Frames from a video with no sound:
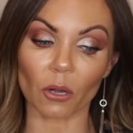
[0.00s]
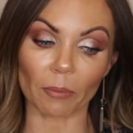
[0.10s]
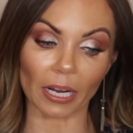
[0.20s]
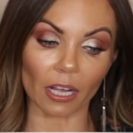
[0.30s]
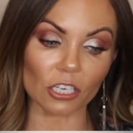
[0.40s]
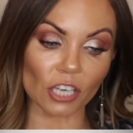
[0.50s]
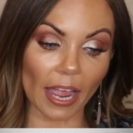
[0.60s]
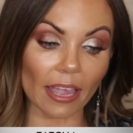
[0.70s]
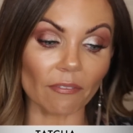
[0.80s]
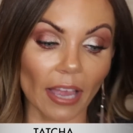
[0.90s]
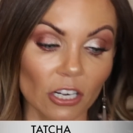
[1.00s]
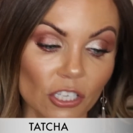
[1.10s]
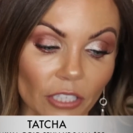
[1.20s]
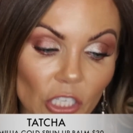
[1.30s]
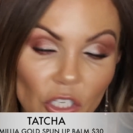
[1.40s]
Oh my gosh, I have
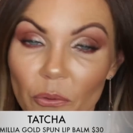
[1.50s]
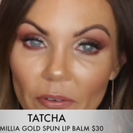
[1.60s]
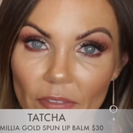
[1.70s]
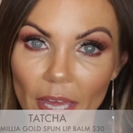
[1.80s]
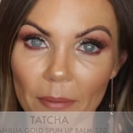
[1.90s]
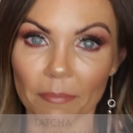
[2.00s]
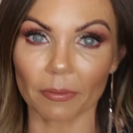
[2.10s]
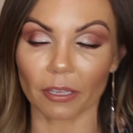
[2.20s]
actually two of them.